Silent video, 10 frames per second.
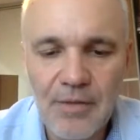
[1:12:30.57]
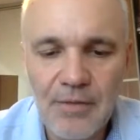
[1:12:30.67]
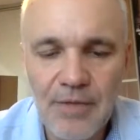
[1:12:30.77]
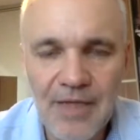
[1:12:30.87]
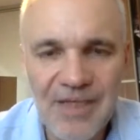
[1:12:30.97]

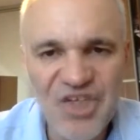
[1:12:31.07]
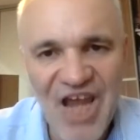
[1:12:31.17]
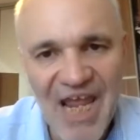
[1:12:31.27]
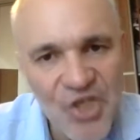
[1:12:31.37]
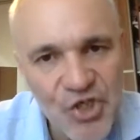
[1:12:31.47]
really
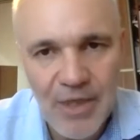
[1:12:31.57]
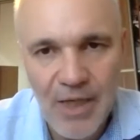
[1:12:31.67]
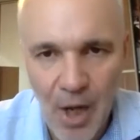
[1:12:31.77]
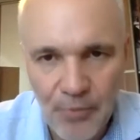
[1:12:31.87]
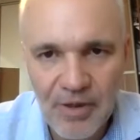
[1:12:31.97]
changed
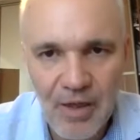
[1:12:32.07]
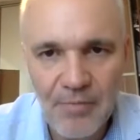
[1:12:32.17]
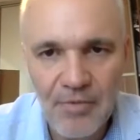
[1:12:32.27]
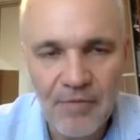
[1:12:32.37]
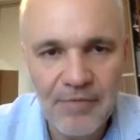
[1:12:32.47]
the
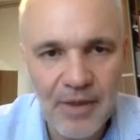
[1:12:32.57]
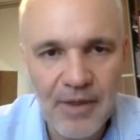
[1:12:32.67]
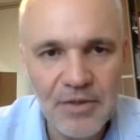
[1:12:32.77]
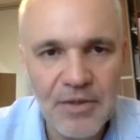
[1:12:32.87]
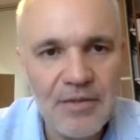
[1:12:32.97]
outcome of
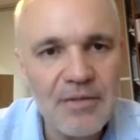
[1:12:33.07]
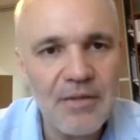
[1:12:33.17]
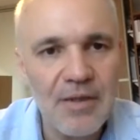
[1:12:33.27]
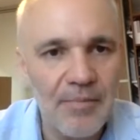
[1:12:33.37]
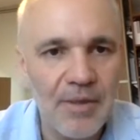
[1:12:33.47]
elections.
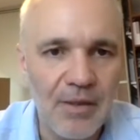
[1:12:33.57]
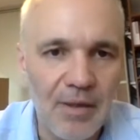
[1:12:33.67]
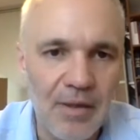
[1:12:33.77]
I mean,